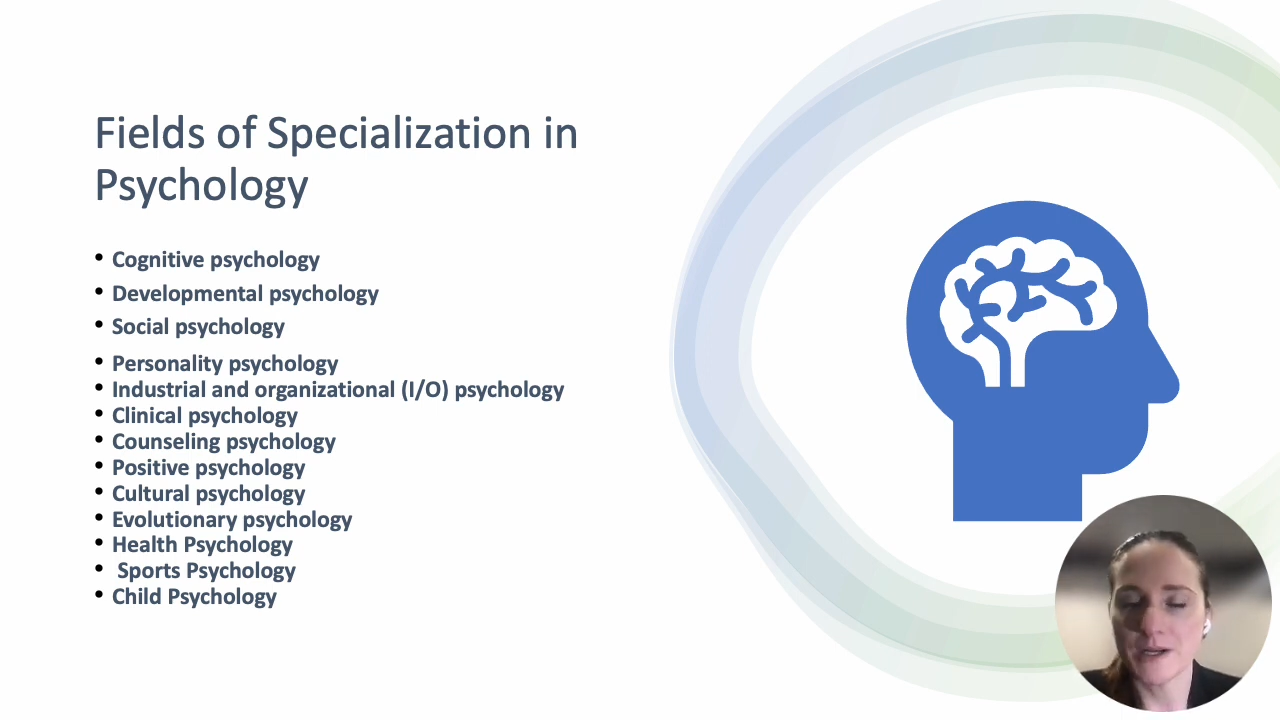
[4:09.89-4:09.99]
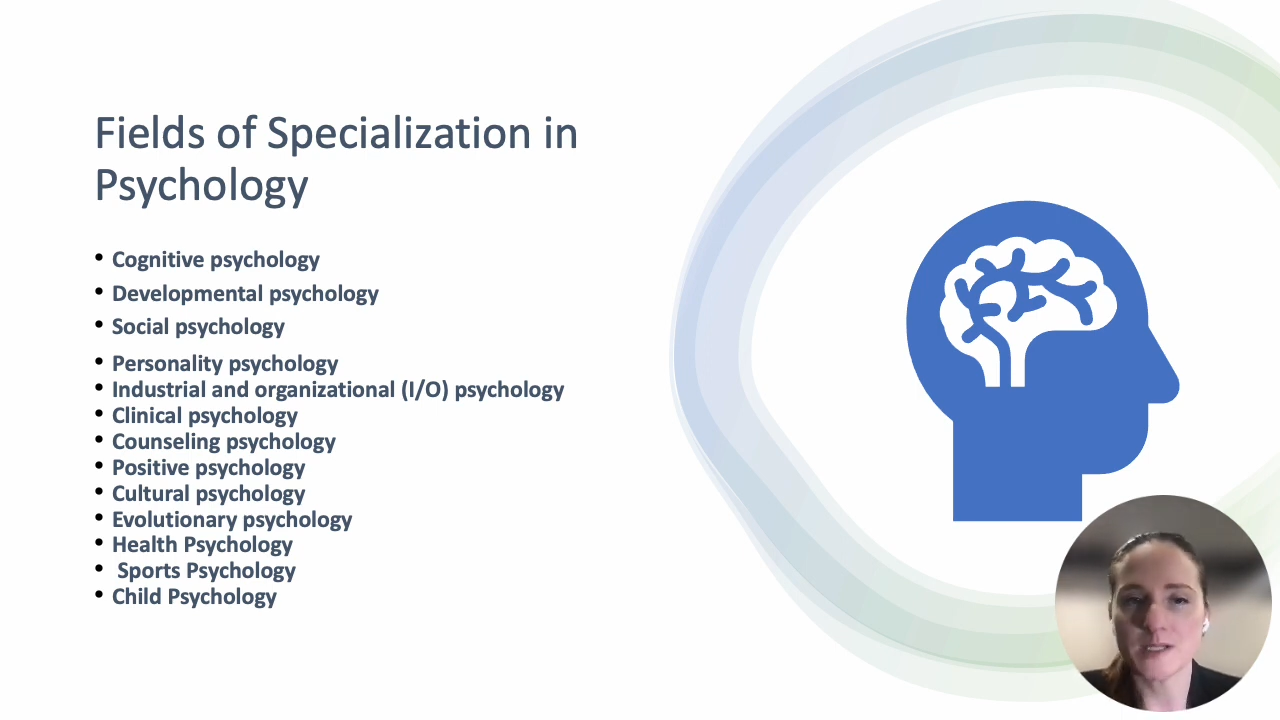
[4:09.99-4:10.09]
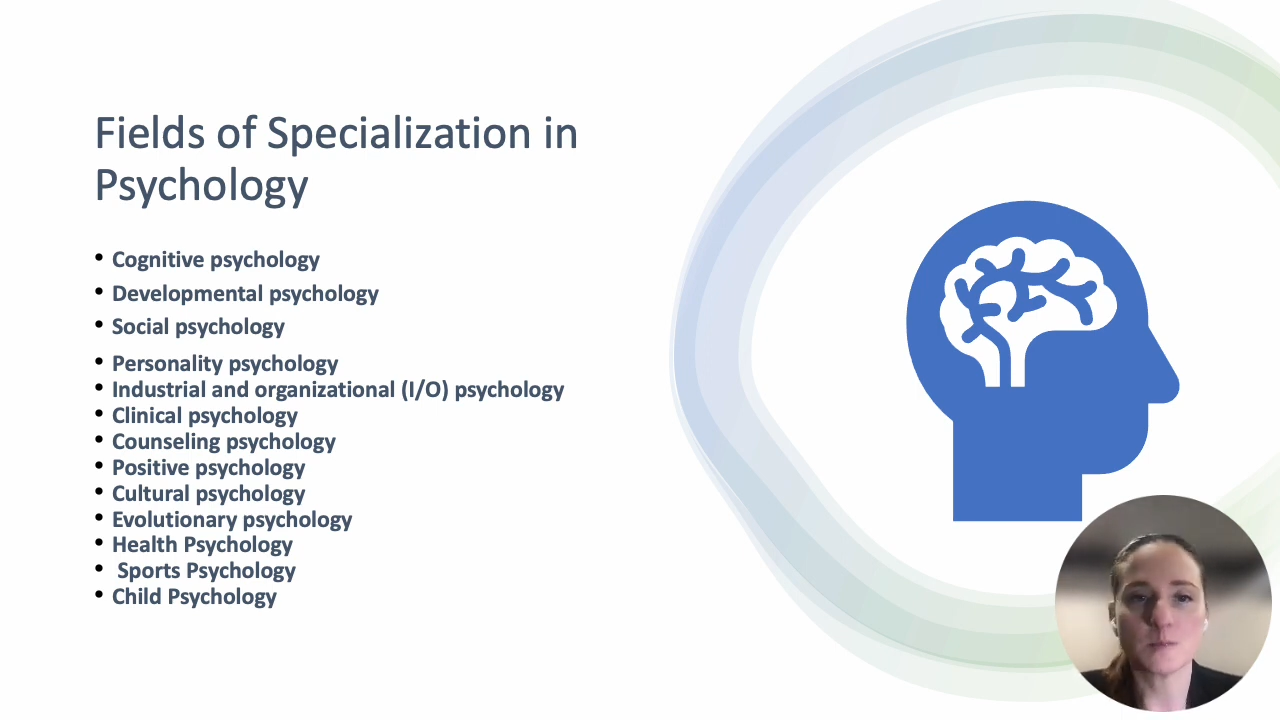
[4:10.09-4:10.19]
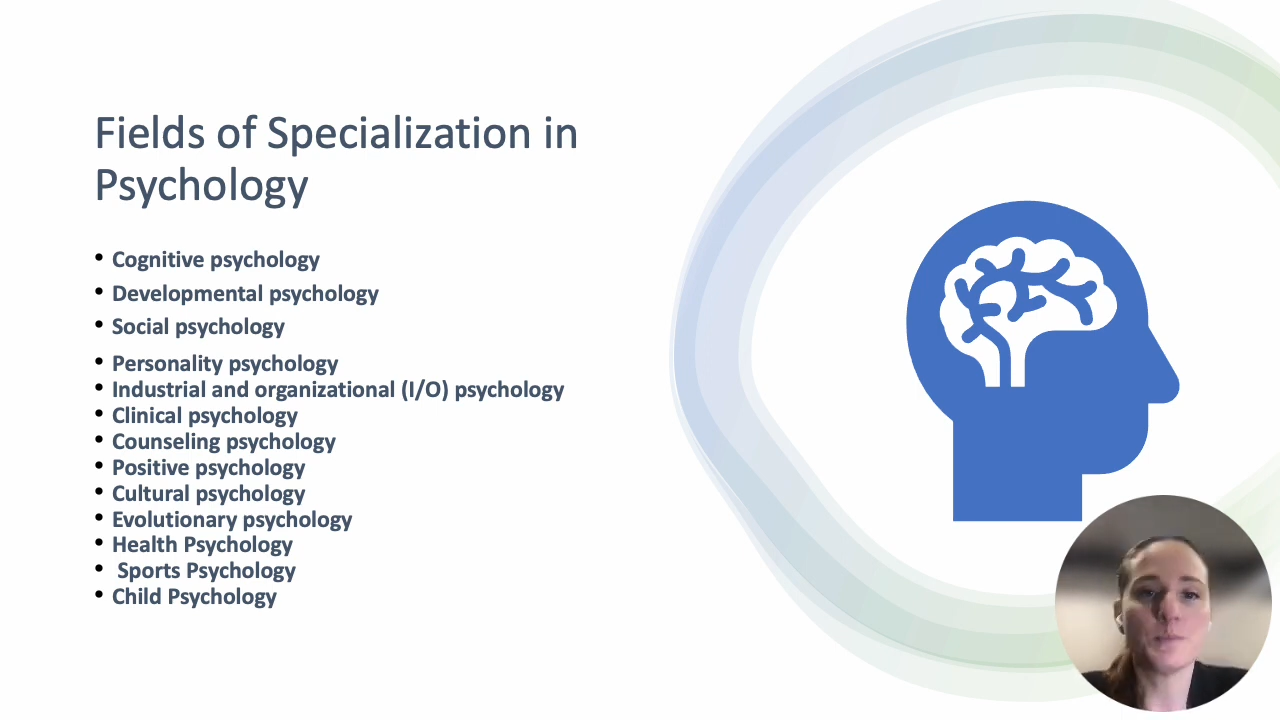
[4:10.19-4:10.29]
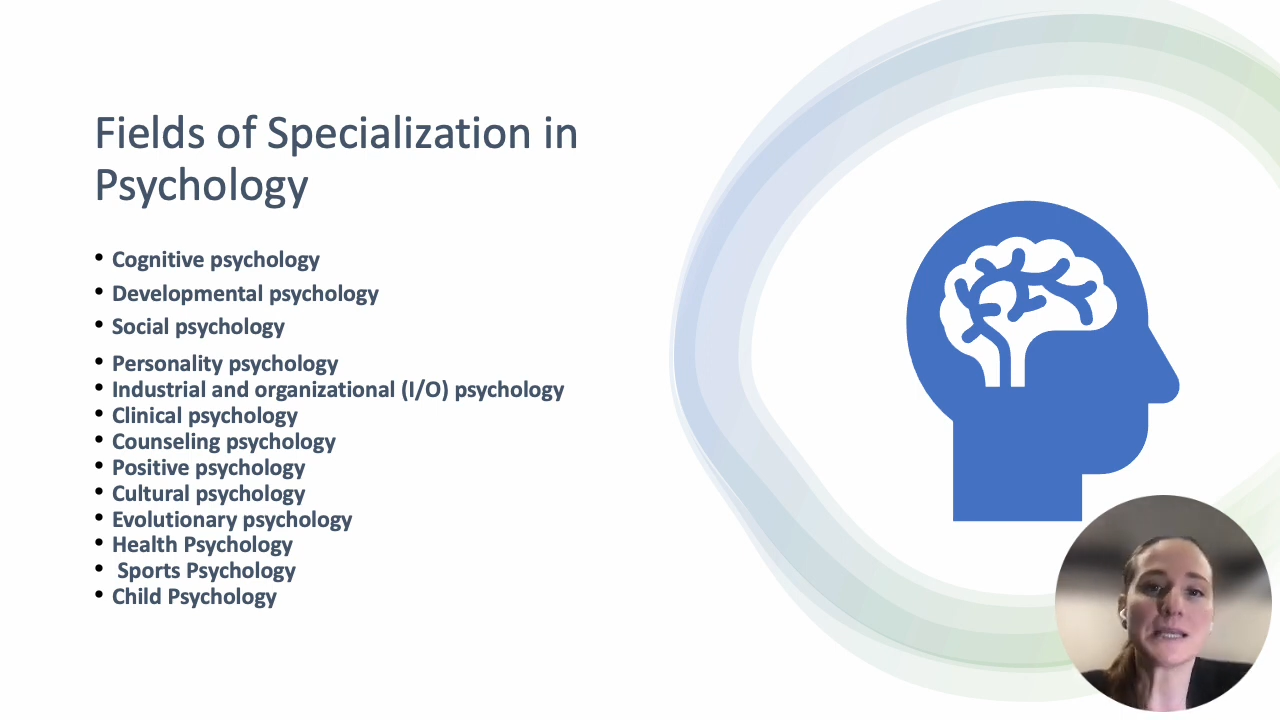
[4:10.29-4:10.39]
but
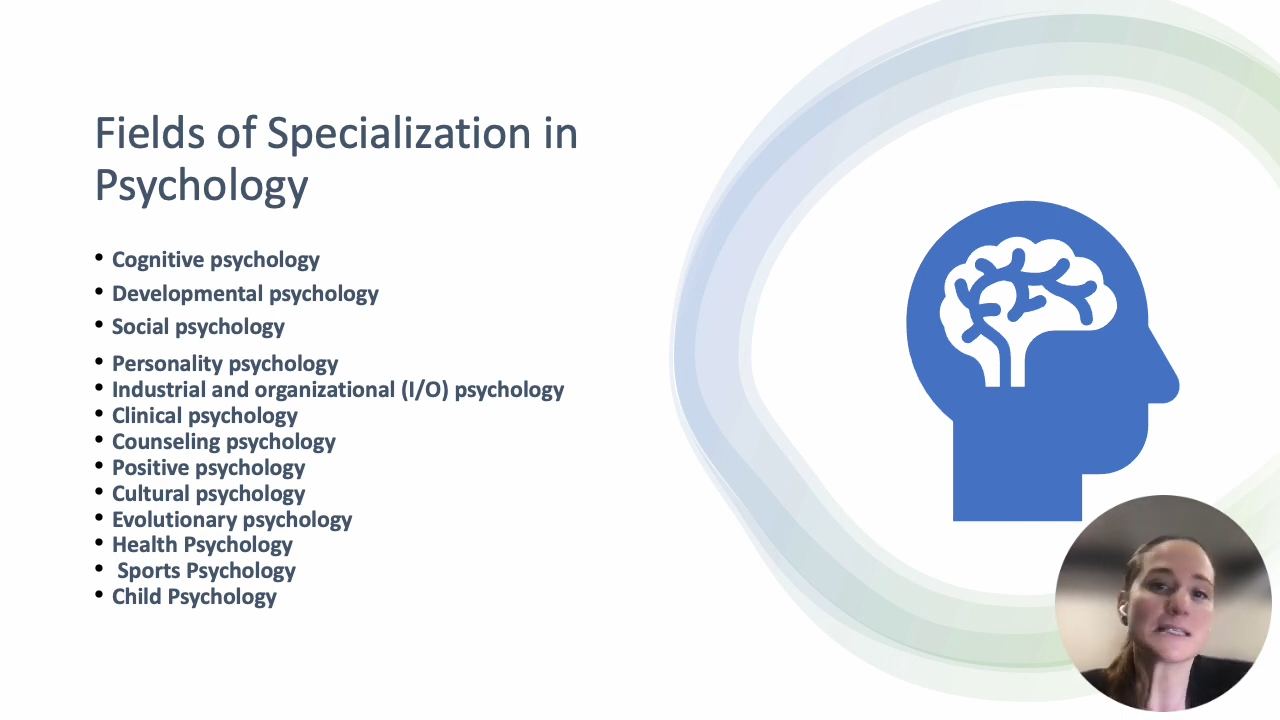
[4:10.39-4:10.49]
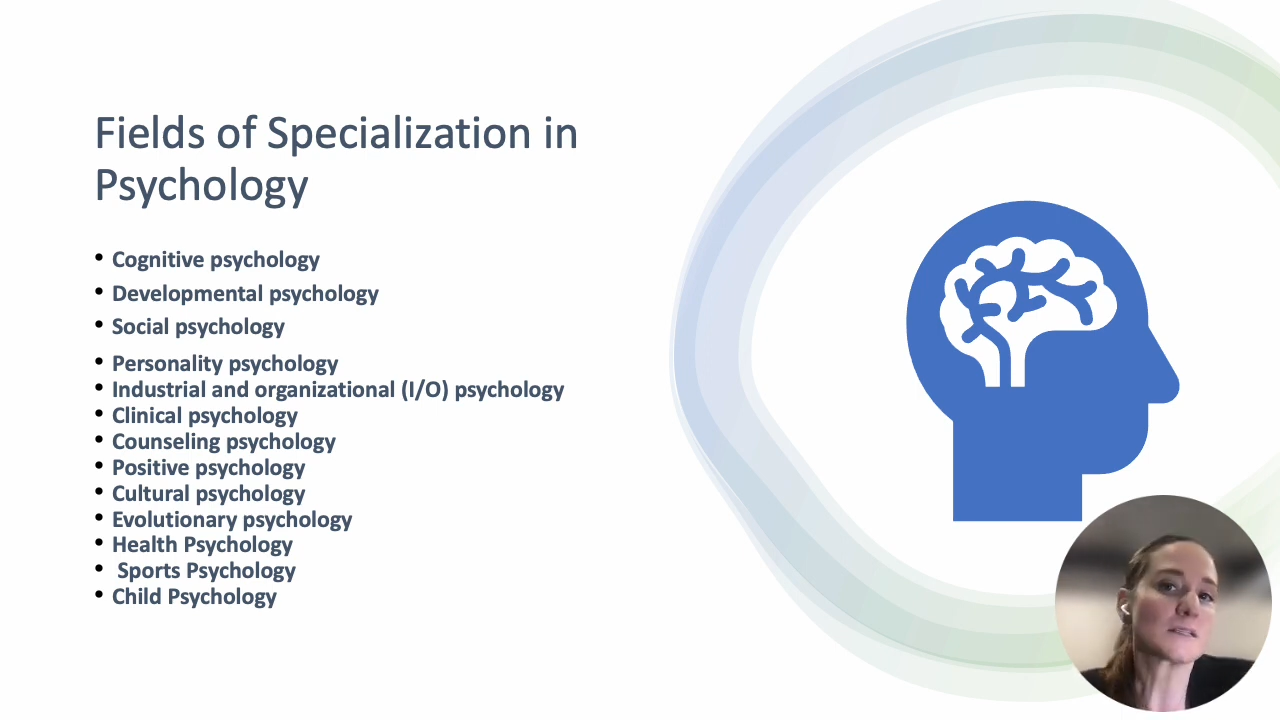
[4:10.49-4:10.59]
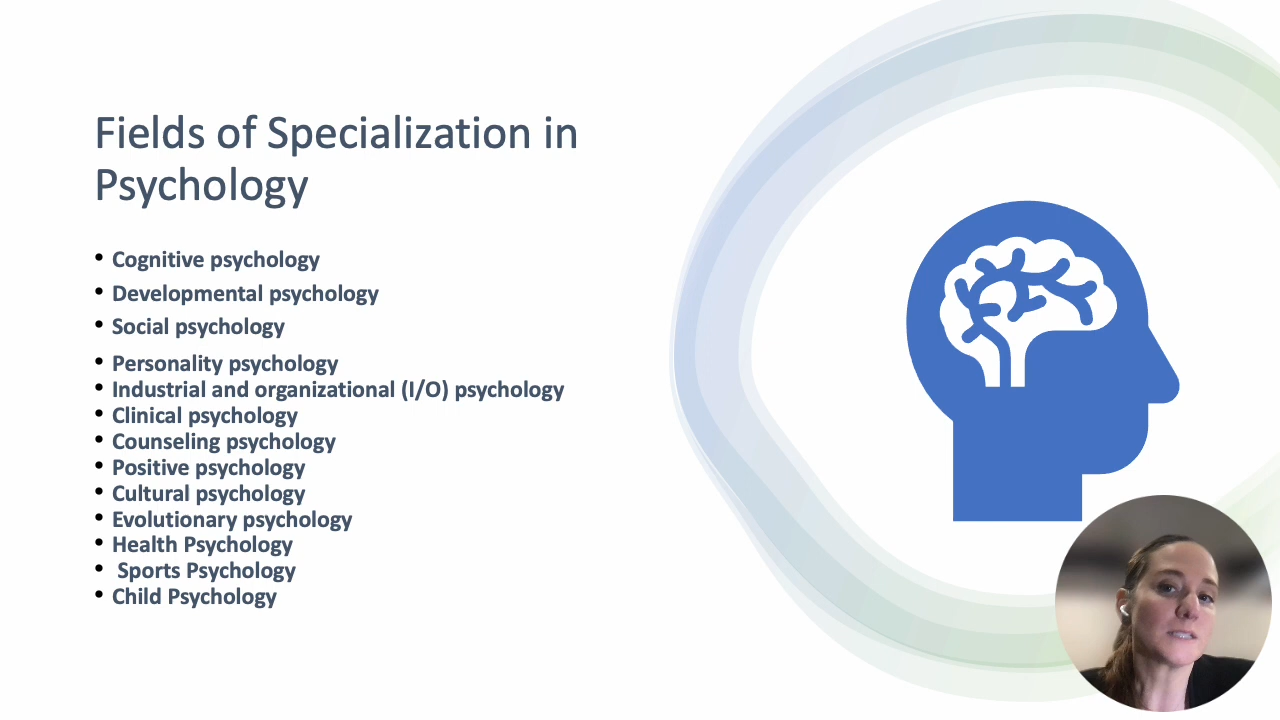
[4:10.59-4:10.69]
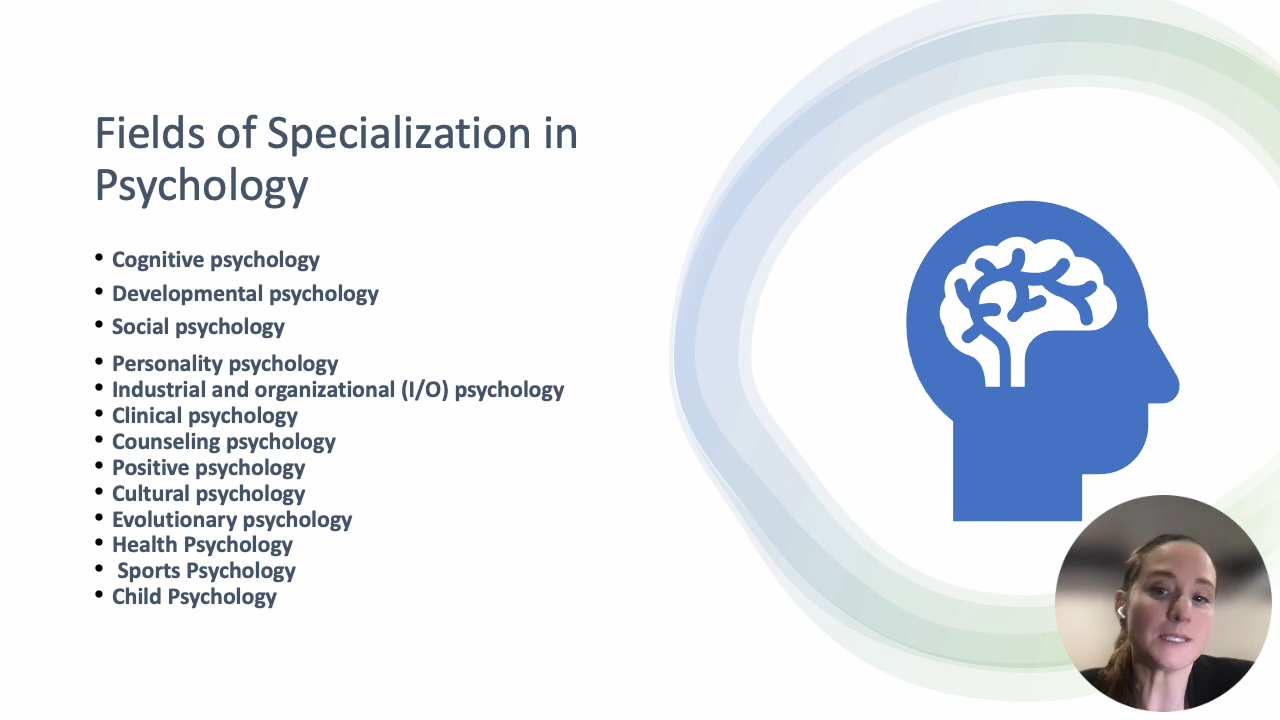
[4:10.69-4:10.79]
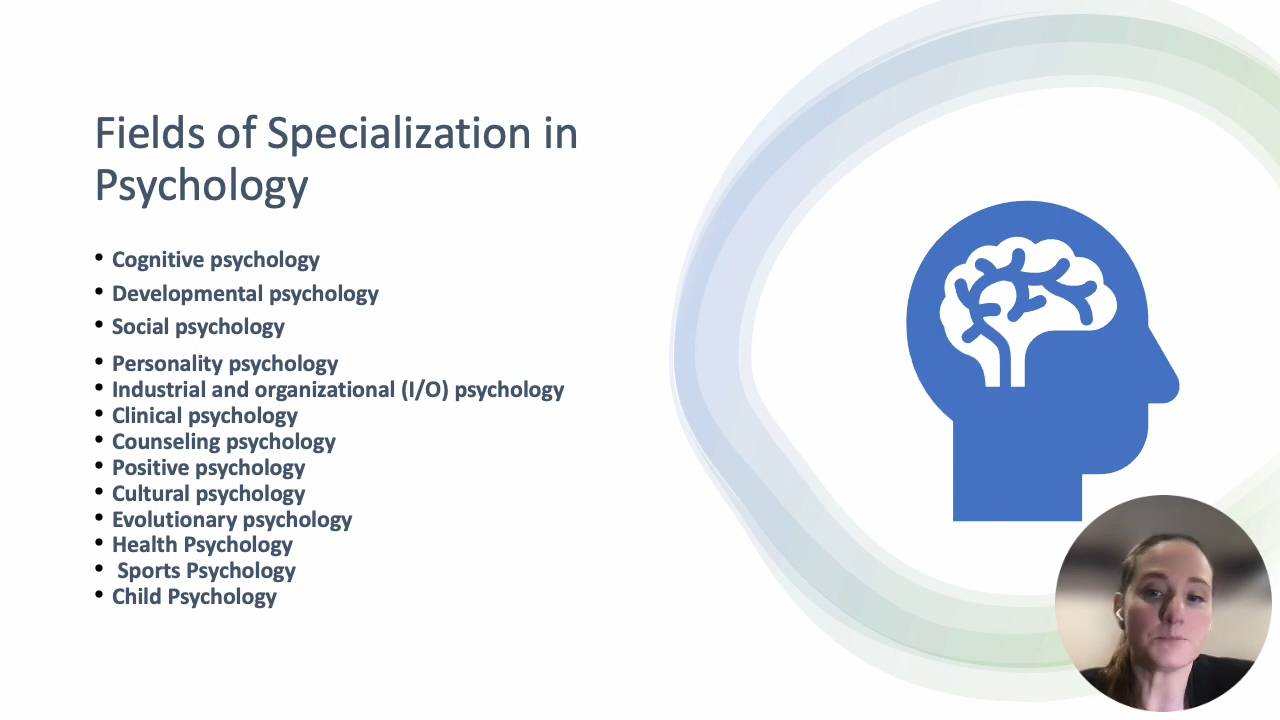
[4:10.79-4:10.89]
it's
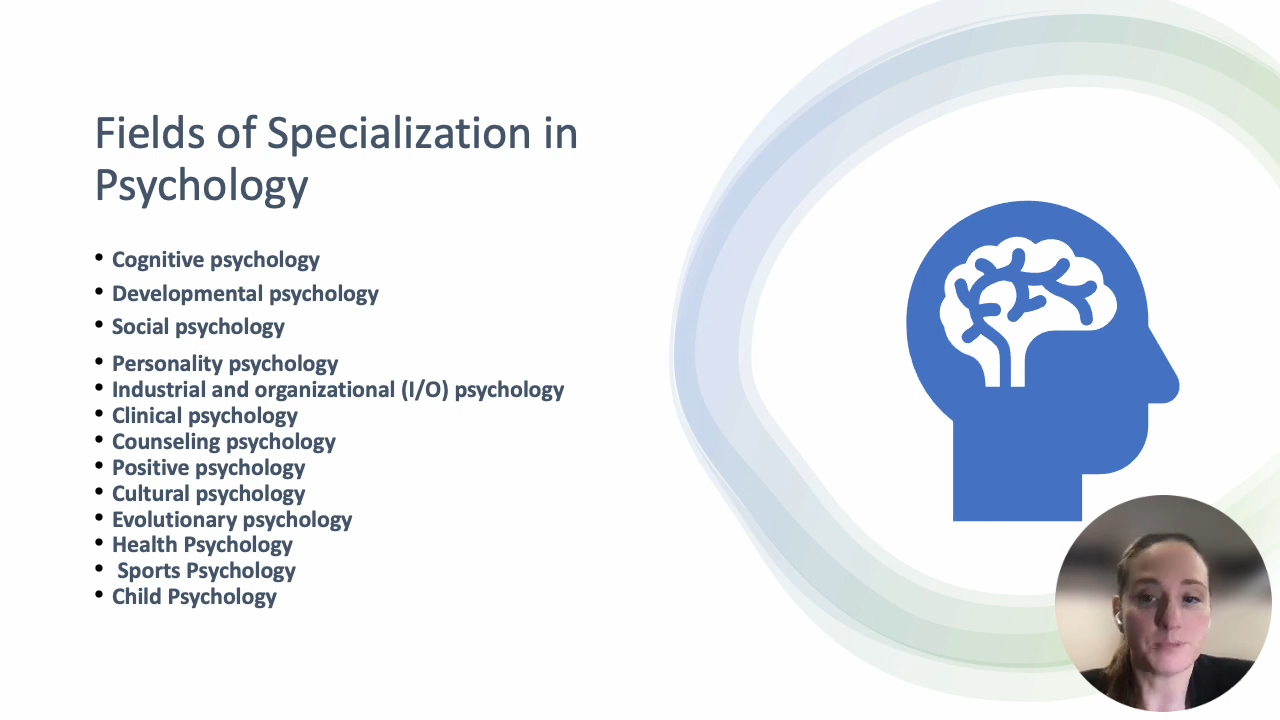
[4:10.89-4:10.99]
basically